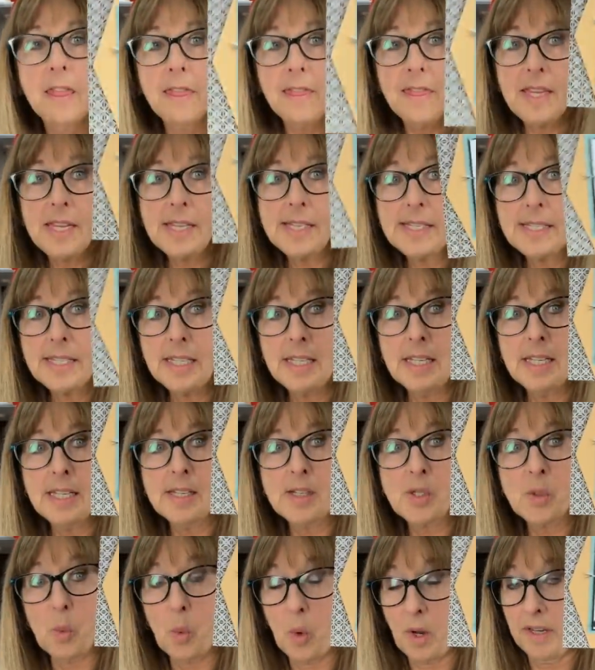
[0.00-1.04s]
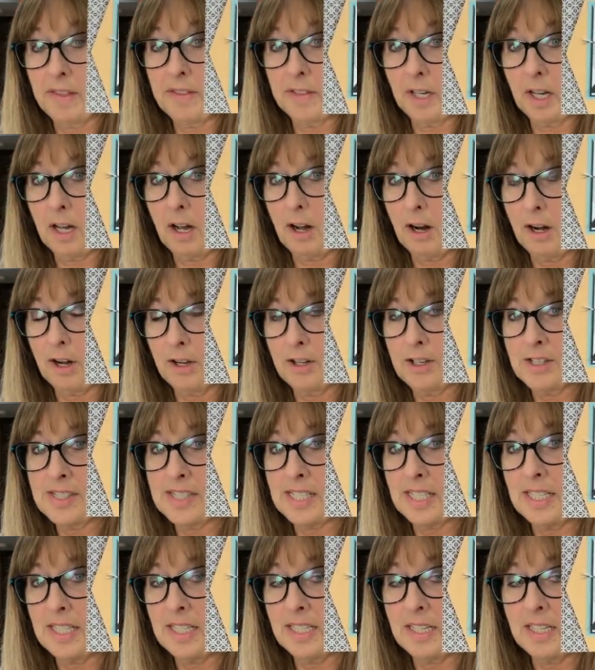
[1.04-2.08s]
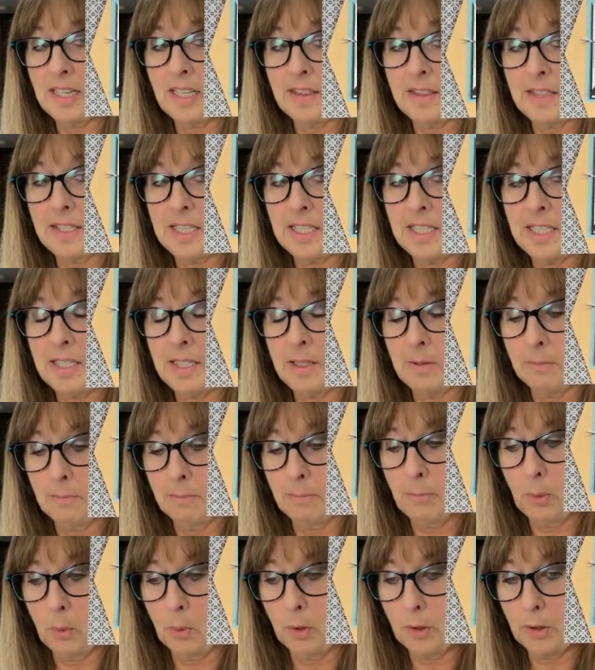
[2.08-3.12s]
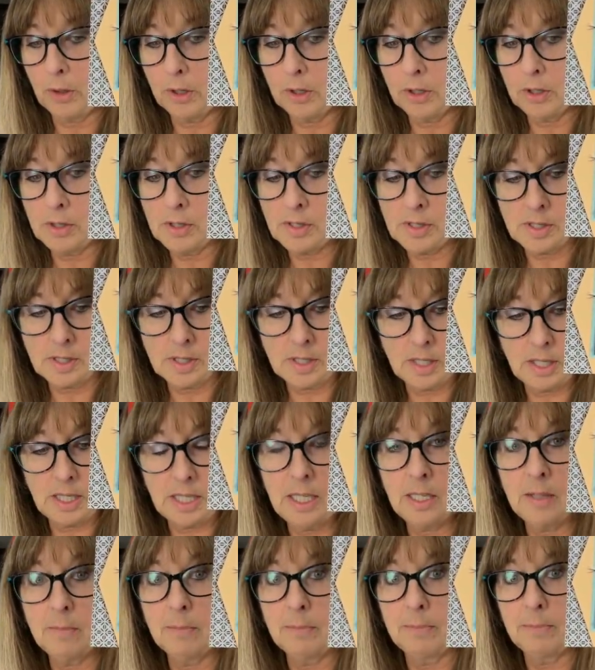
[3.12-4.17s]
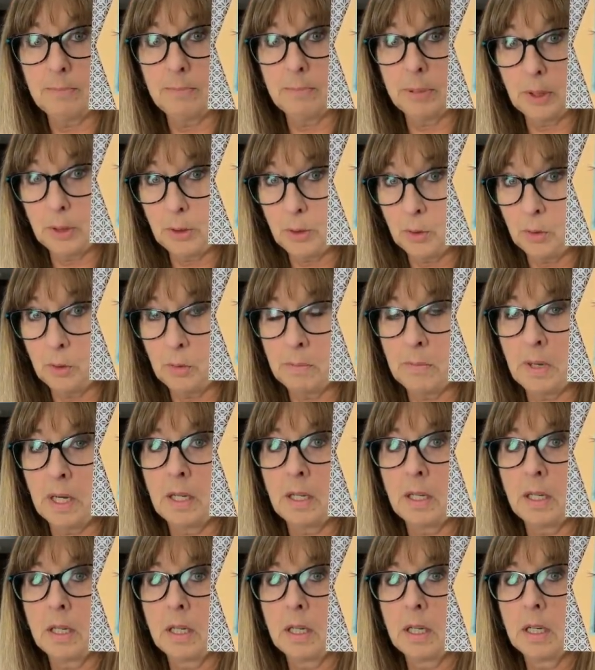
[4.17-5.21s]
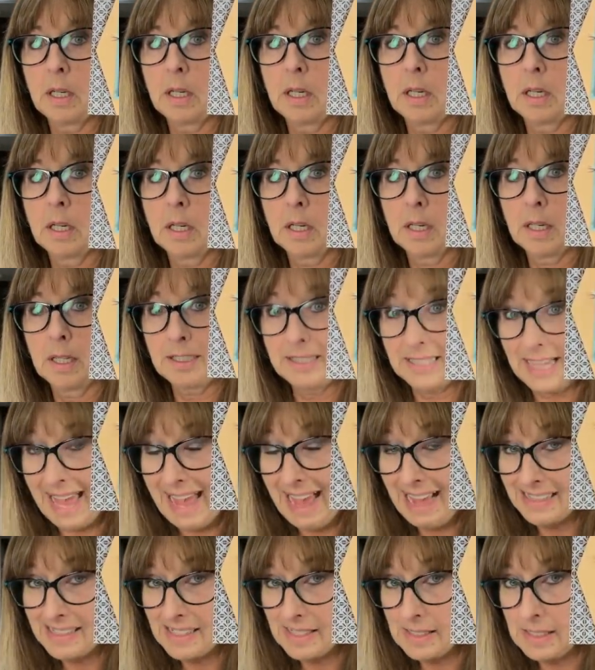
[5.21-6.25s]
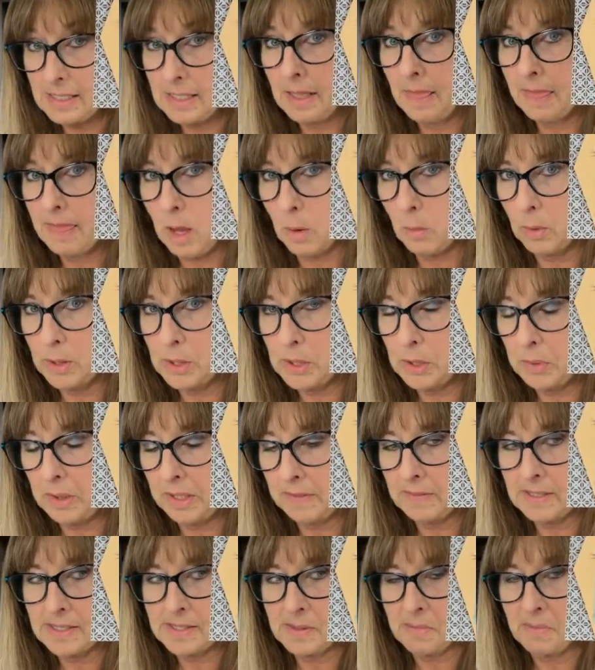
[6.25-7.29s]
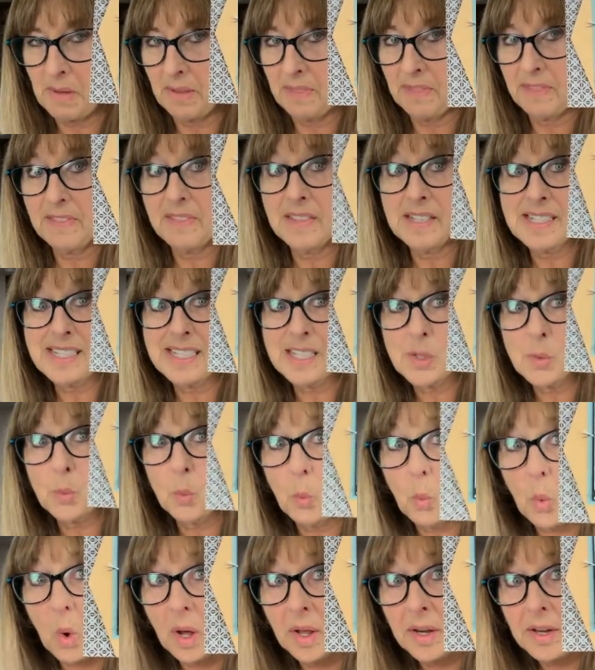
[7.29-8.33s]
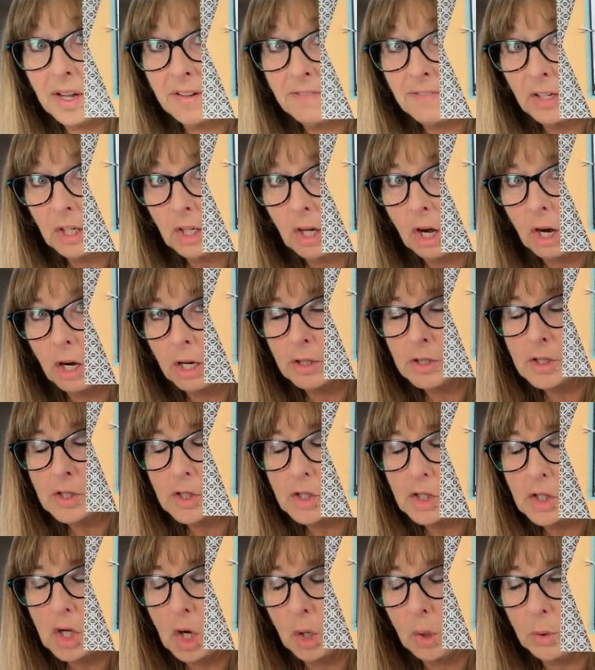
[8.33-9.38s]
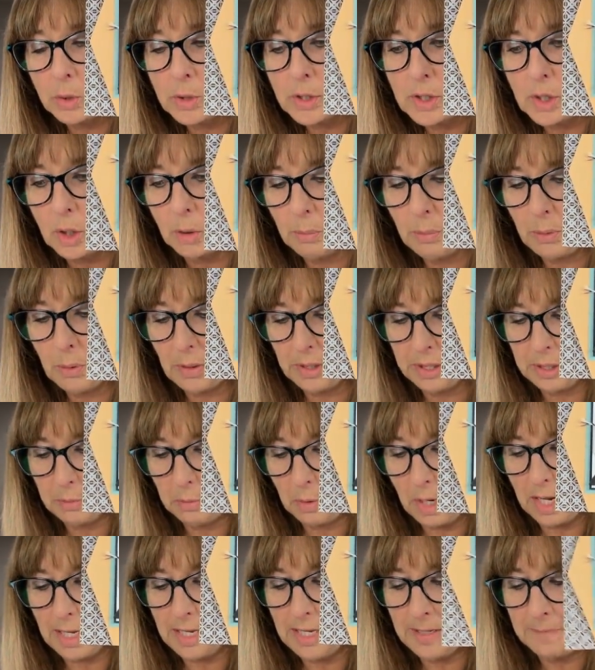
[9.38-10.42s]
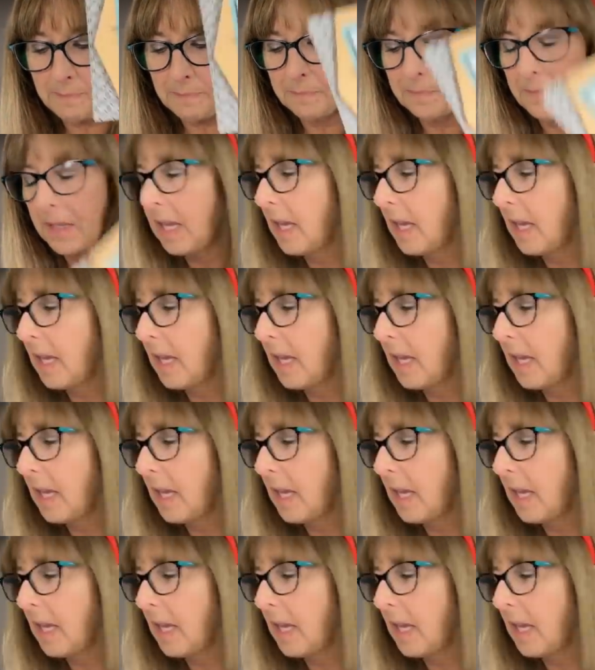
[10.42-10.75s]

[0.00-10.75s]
This is one of the cards in the Borders in Bloom class that we're doing this month. This is one of the cards. So, so pretty, right?